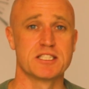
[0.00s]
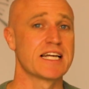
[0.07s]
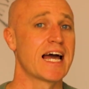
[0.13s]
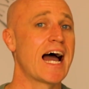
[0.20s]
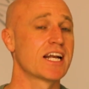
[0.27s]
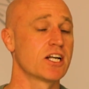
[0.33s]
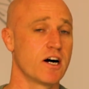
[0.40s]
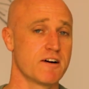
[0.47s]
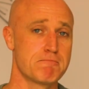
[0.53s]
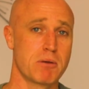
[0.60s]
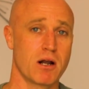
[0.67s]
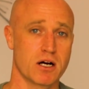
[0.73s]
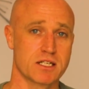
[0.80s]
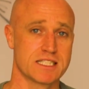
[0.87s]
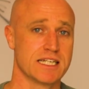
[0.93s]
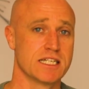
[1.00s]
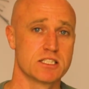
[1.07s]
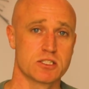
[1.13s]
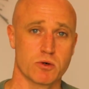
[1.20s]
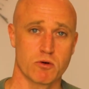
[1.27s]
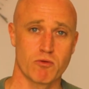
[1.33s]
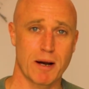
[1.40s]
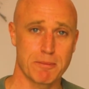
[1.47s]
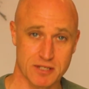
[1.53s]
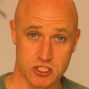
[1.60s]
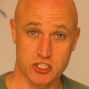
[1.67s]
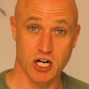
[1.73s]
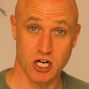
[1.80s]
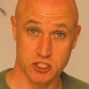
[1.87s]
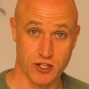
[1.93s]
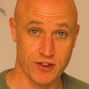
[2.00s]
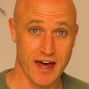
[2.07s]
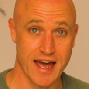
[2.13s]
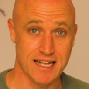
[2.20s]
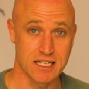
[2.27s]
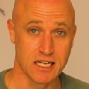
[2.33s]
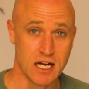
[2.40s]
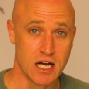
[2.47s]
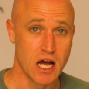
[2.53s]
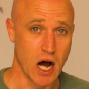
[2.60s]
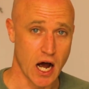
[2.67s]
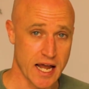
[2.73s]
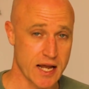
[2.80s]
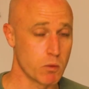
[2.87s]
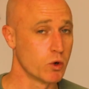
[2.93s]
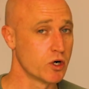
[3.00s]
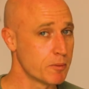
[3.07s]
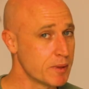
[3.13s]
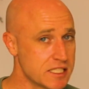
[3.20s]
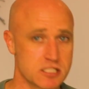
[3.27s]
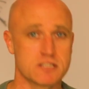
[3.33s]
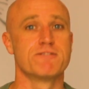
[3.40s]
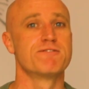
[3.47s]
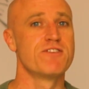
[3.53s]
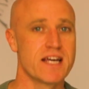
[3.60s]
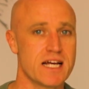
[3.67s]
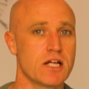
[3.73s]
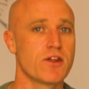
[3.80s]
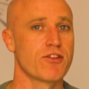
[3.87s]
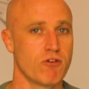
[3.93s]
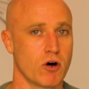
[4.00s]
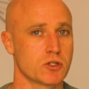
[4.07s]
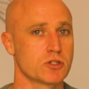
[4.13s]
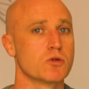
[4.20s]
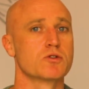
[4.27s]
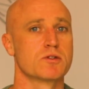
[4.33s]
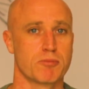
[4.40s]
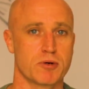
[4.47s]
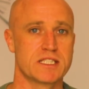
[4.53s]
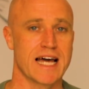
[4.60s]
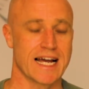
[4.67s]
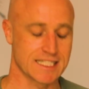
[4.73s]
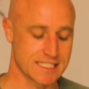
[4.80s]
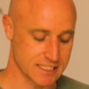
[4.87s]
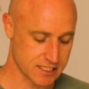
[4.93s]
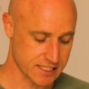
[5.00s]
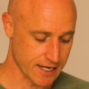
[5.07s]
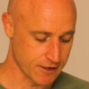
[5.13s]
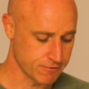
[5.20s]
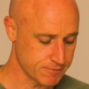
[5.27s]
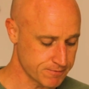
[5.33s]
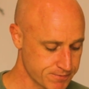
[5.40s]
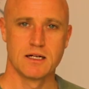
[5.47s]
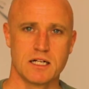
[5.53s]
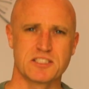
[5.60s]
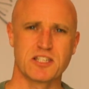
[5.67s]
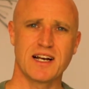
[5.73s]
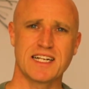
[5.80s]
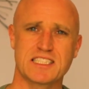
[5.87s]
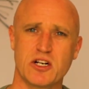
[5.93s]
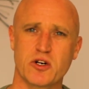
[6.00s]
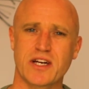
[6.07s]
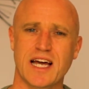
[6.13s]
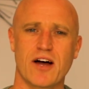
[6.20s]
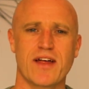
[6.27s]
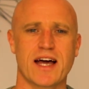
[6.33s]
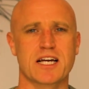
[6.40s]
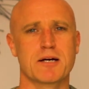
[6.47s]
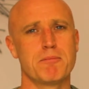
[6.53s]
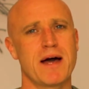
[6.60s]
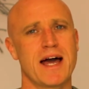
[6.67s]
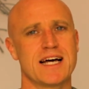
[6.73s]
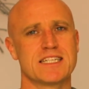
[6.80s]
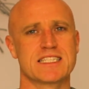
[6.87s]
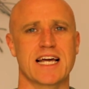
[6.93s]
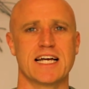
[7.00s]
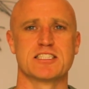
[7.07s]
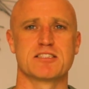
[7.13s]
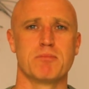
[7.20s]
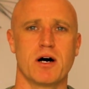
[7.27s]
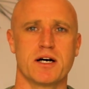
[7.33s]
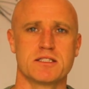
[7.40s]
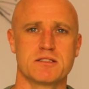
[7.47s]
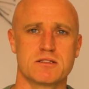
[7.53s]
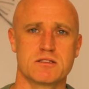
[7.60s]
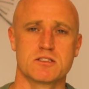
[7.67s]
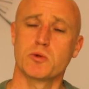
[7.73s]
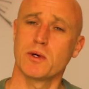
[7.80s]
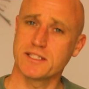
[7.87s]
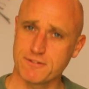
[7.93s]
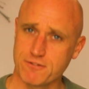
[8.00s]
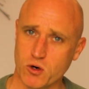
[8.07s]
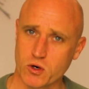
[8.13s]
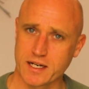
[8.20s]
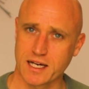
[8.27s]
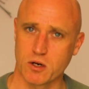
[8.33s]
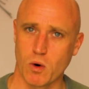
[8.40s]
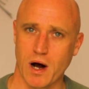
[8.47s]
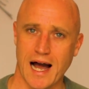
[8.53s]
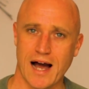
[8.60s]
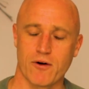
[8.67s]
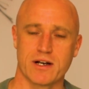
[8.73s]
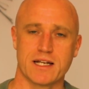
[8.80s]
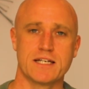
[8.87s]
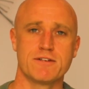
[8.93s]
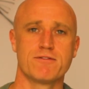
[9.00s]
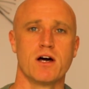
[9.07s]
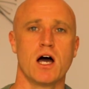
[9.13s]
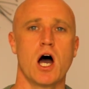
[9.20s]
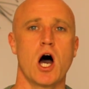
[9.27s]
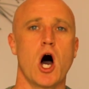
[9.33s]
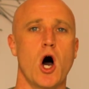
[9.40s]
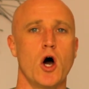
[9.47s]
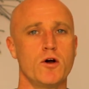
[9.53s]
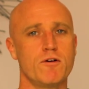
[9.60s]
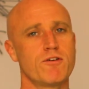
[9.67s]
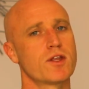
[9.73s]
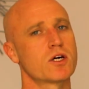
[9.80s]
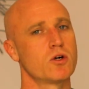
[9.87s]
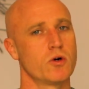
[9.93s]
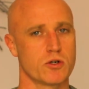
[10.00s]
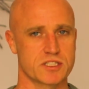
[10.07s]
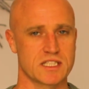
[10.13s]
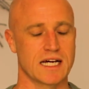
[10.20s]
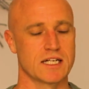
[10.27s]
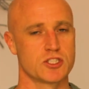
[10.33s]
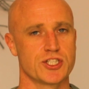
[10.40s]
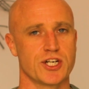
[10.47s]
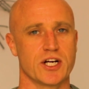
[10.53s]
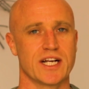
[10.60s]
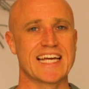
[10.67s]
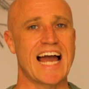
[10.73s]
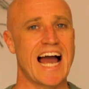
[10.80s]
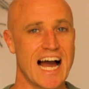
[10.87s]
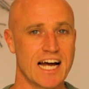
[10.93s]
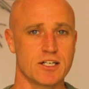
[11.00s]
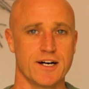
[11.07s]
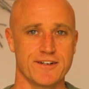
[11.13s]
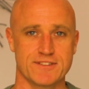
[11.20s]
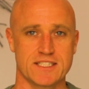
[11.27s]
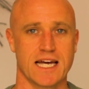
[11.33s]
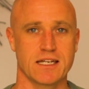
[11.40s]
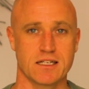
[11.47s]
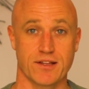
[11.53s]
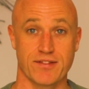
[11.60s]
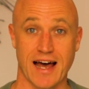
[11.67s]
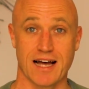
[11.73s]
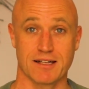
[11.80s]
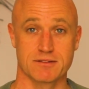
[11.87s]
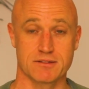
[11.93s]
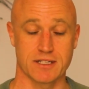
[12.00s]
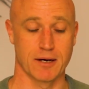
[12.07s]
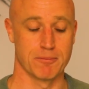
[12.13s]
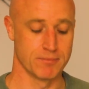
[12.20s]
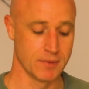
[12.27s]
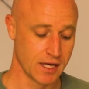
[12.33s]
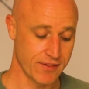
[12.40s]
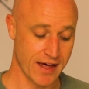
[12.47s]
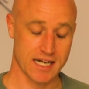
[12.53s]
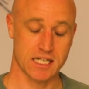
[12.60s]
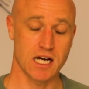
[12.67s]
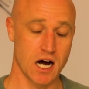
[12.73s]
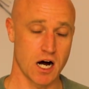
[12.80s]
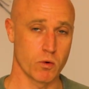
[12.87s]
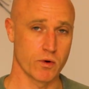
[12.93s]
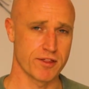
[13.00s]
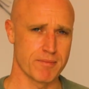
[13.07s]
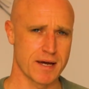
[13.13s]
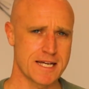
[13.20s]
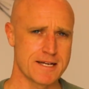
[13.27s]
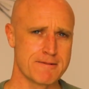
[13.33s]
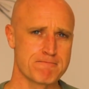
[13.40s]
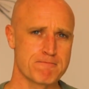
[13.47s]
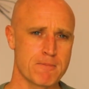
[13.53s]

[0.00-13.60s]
is had I plugged it into a rapid charger then, it would have been severely throttled to protect itself. So let's look how that compares against my 24 kilowatt hour Leaf. Over the course of that journey, had I have taken that car with me,